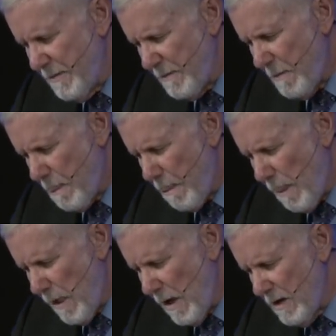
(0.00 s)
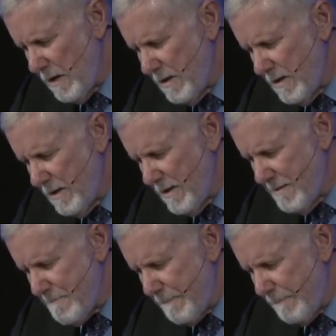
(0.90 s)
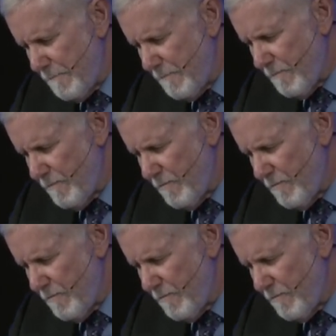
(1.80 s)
(silence)